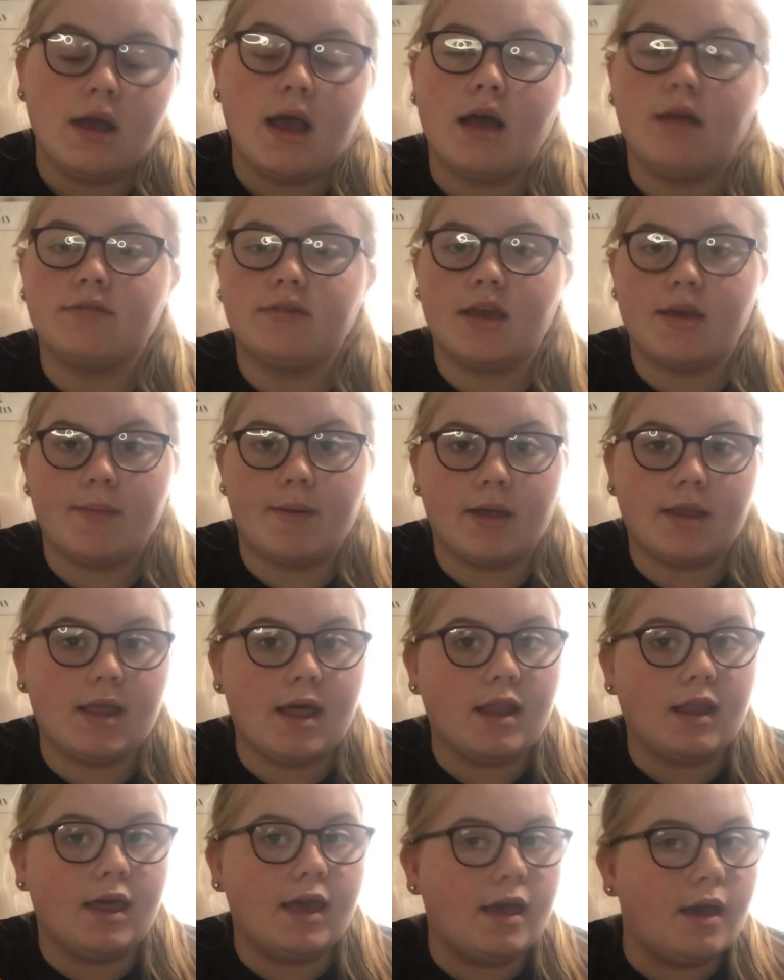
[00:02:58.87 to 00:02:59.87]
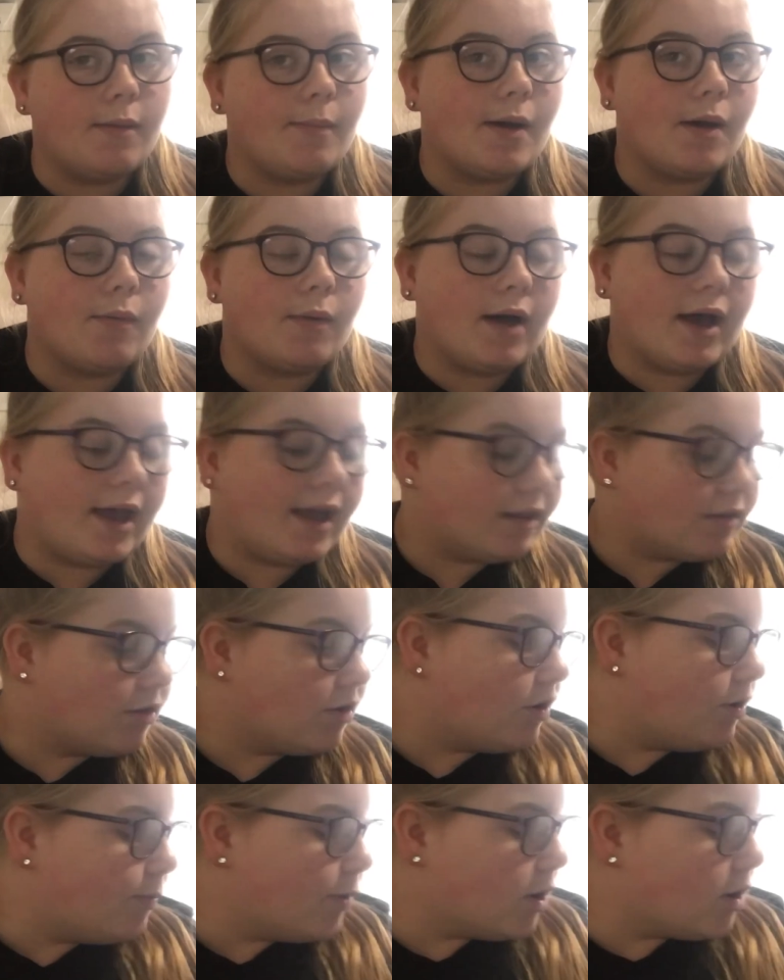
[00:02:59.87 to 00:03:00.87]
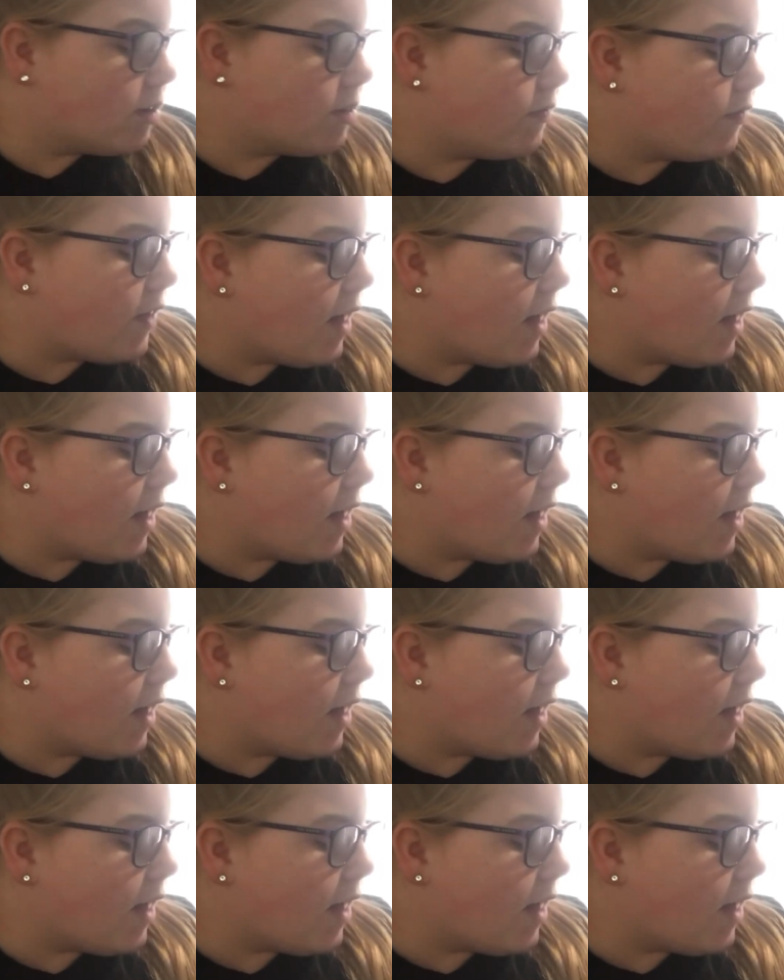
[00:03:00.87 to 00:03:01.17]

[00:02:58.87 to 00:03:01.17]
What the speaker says: I'll tell you about that later, about what I had to do because of